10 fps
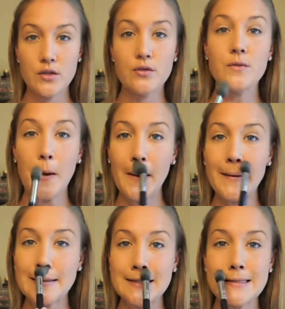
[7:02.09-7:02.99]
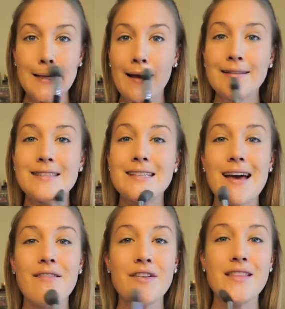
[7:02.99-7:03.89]
to set
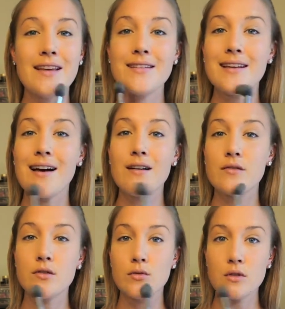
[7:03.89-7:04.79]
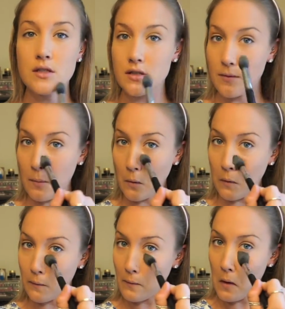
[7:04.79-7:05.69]
everything down so it doesn't
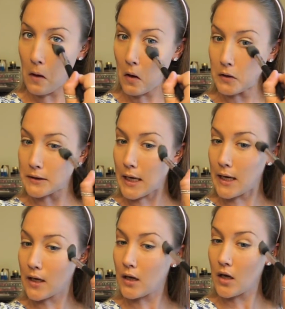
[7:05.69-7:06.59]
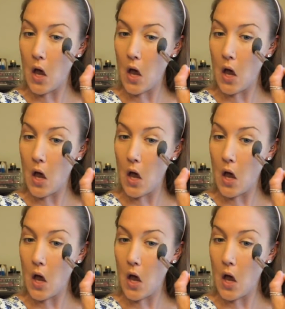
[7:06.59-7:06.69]
move all day.